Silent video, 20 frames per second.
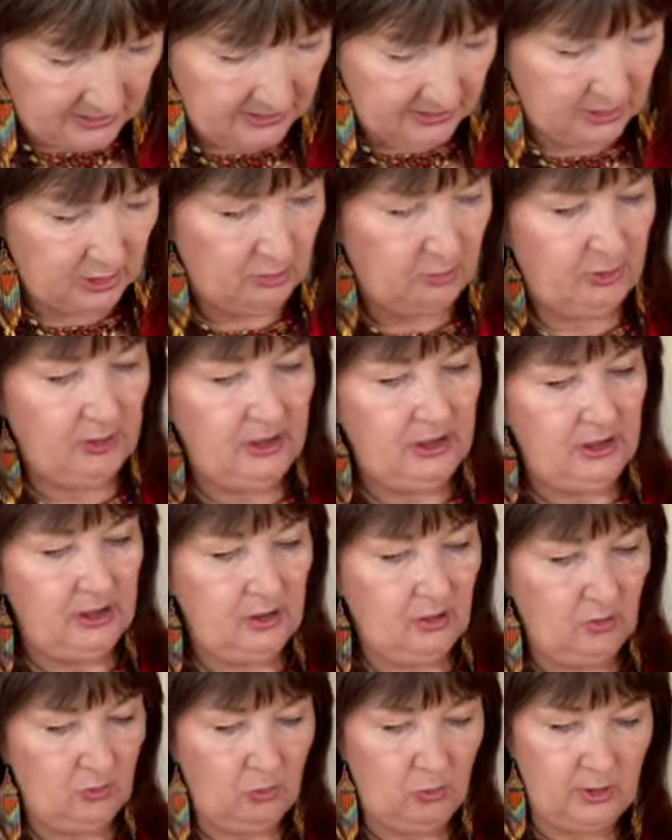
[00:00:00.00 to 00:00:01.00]
that's
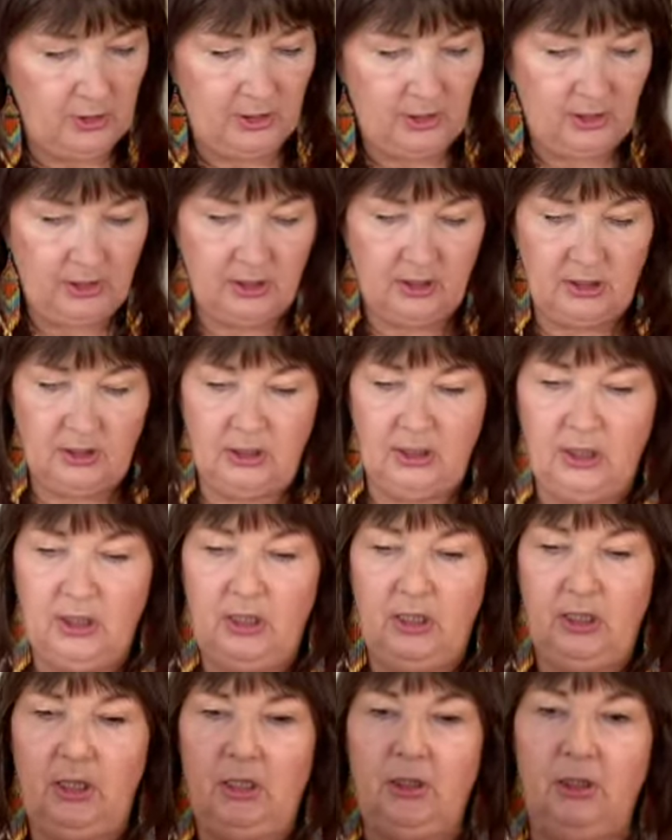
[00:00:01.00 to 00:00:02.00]
been worked.
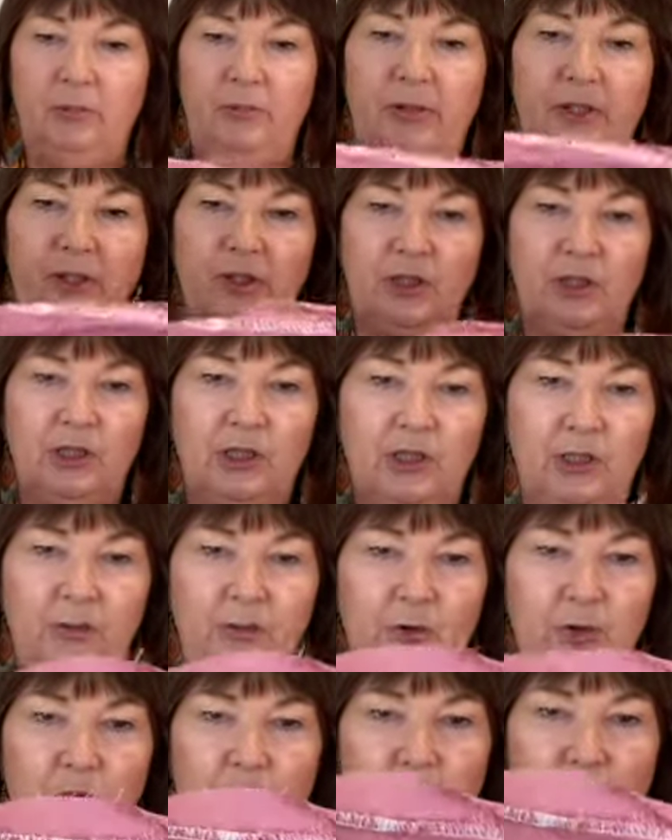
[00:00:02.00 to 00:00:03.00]
It's been sewn
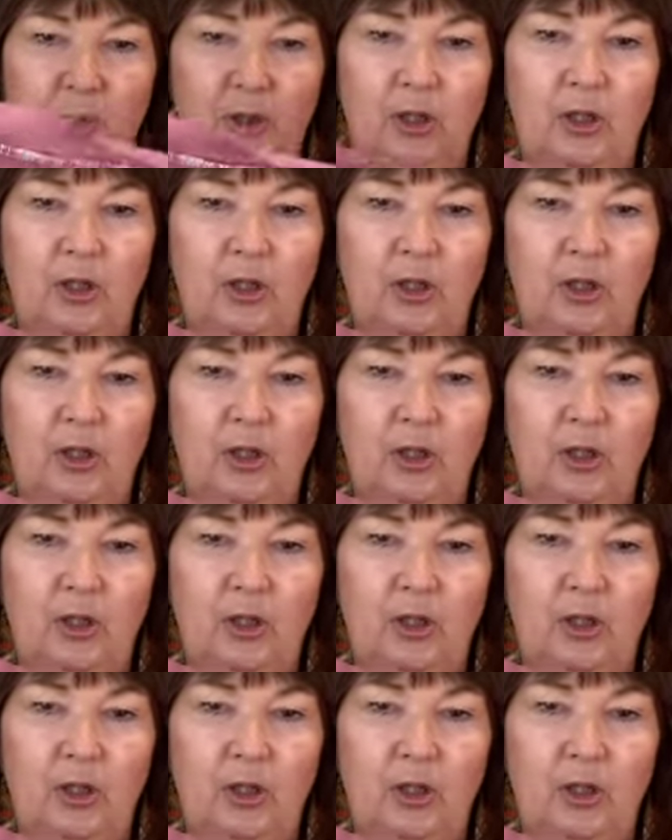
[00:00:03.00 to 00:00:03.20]
up